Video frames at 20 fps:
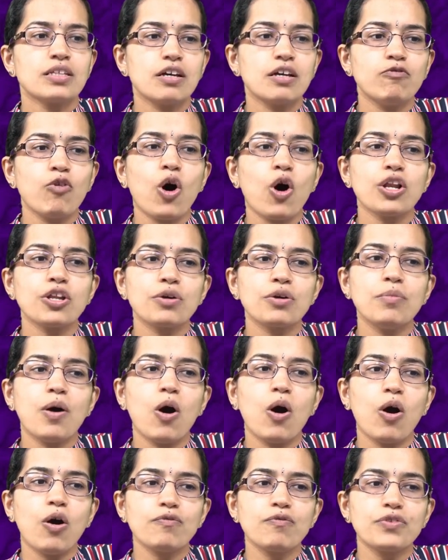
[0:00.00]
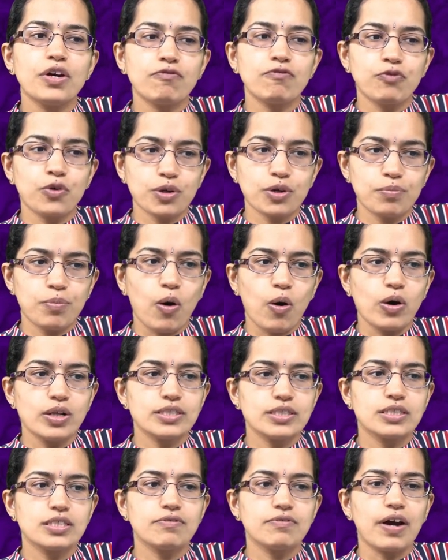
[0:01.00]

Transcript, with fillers: the volume of the footballs